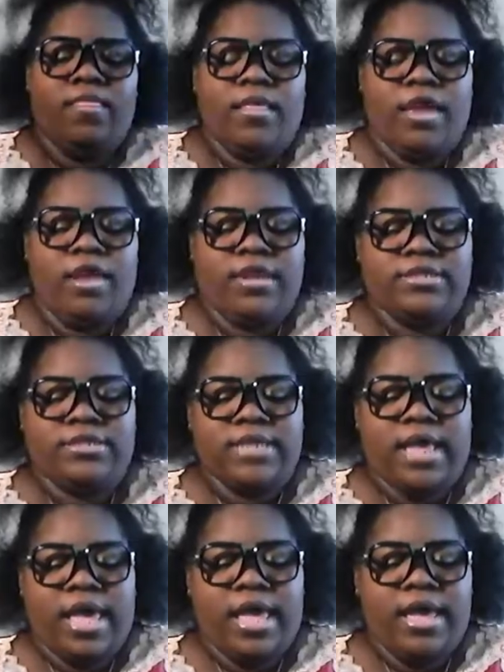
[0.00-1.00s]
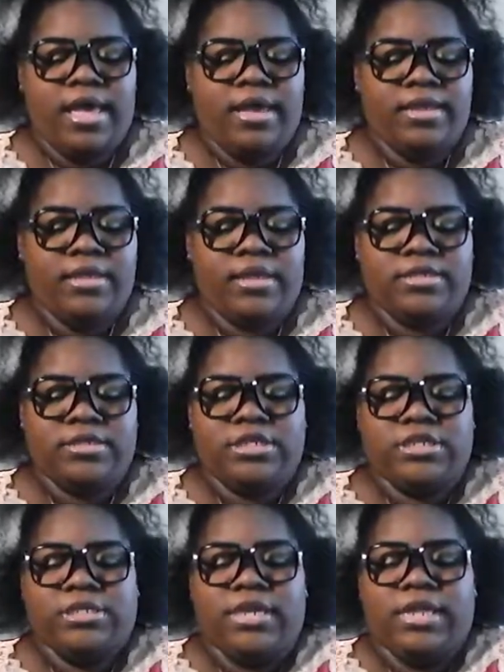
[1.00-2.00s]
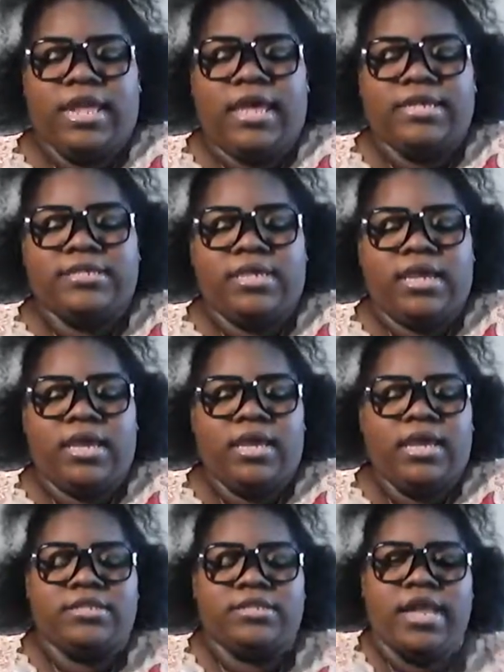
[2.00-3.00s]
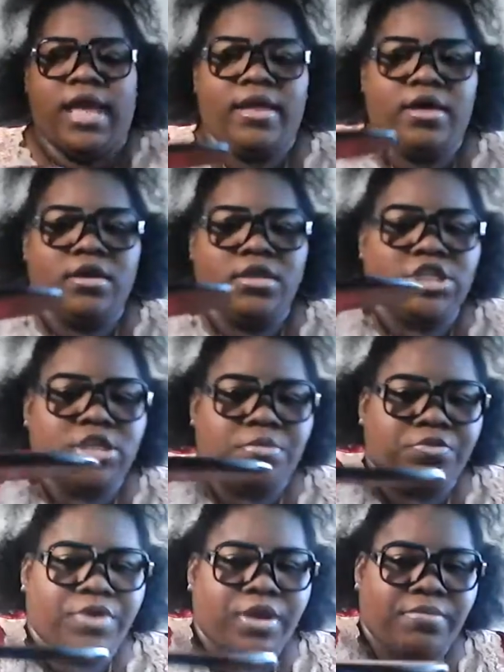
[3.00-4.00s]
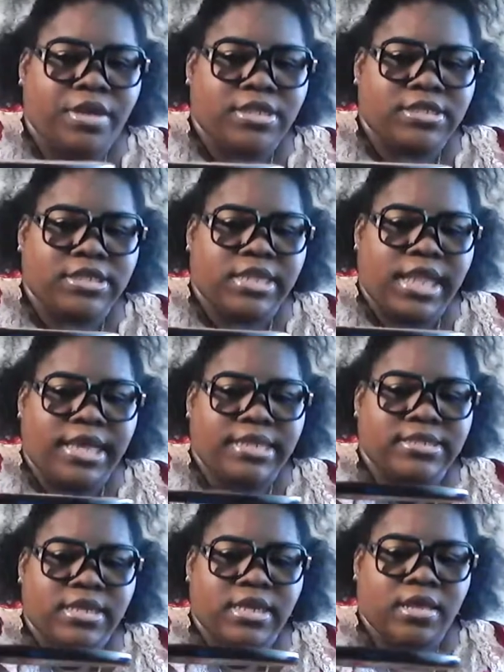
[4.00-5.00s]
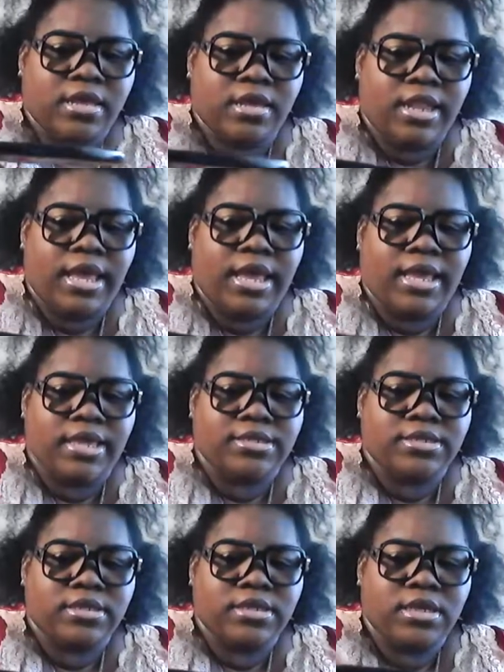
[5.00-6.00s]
and the side is just glazing. It's not a shimmery, but it's glazing, glazed.